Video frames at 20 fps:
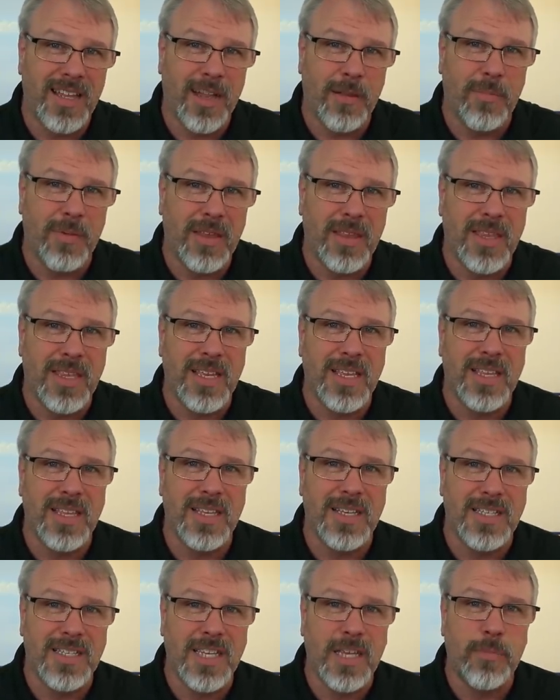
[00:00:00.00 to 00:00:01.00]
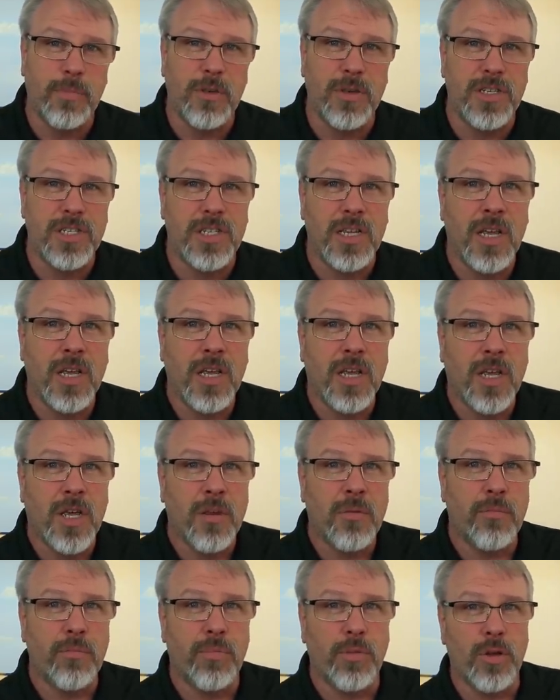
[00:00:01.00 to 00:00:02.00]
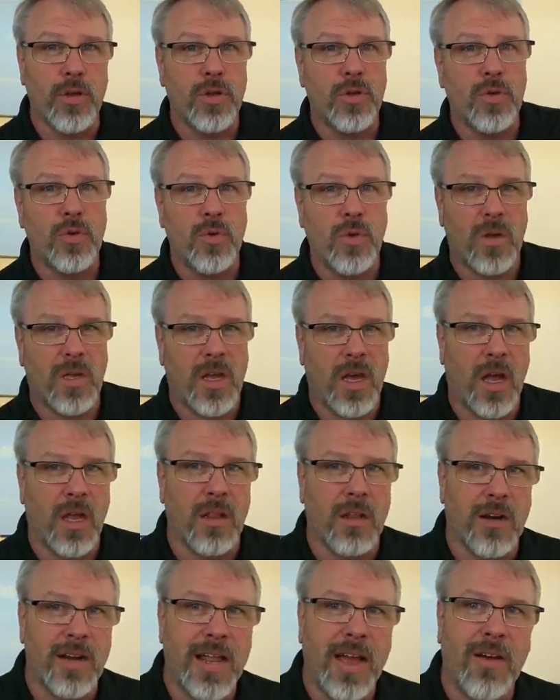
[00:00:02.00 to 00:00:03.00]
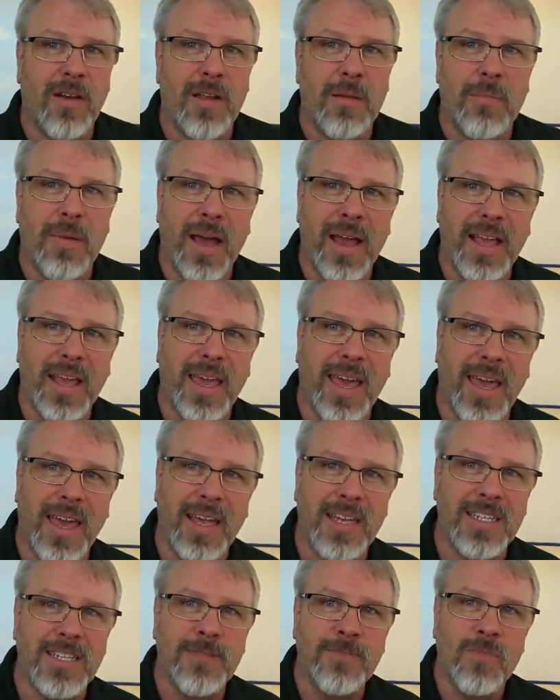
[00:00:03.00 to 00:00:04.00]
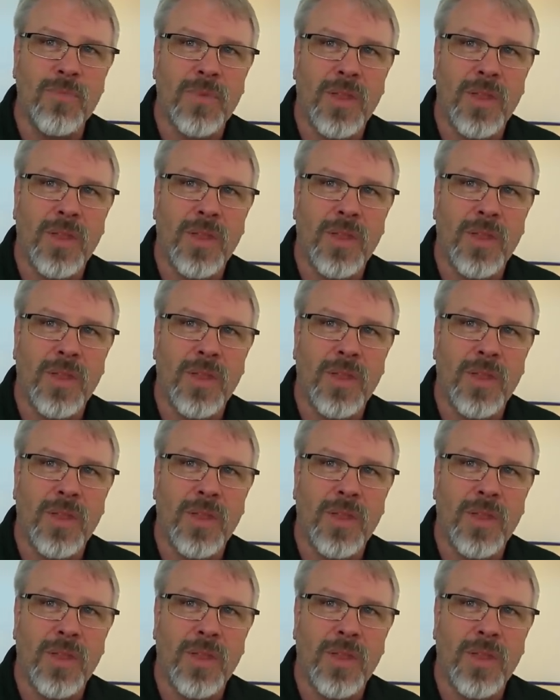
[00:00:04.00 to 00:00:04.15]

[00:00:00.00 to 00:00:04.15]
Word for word: That'll be the deepest blue color. Now, in my case,